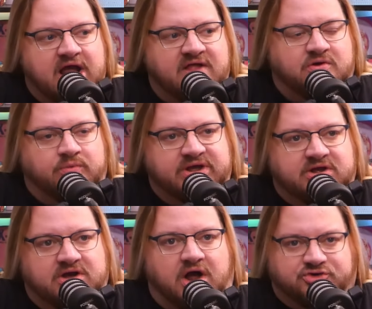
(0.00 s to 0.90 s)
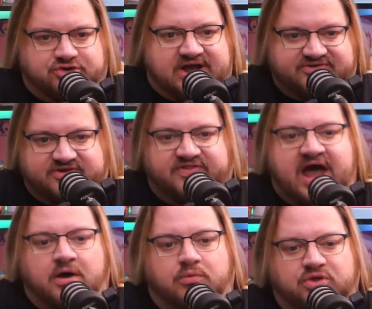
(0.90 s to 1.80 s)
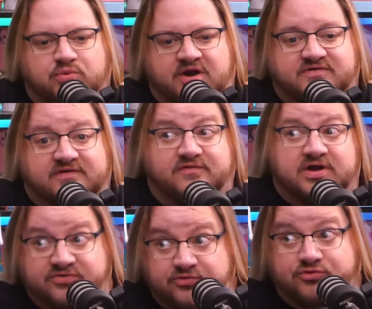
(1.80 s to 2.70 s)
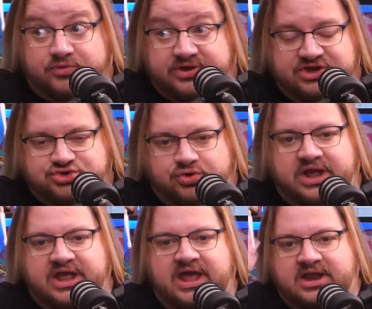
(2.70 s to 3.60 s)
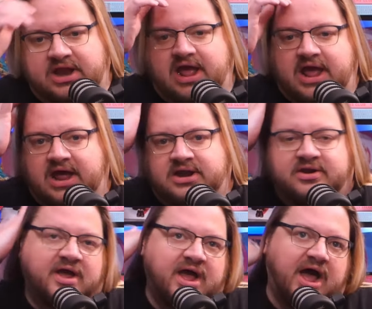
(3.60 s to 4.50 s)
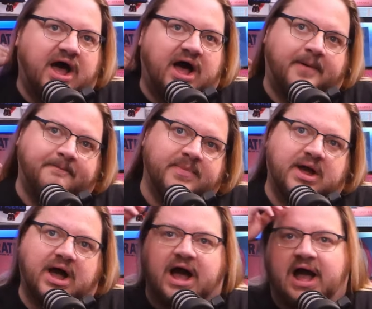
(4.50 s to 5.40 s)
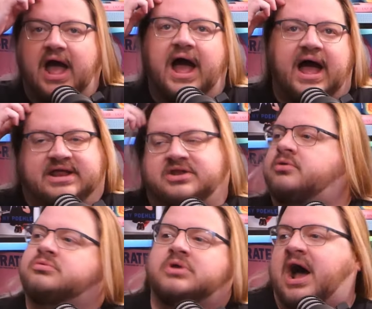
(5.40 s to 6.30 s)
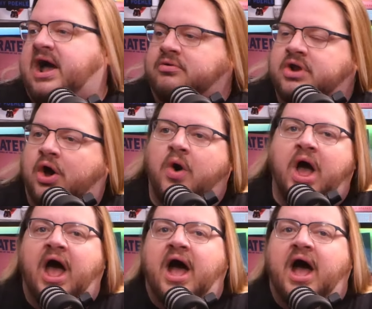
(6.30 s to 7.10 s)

And then we contrasted that with one of our friends who's really enjoying it. And um, I don't, I don't know.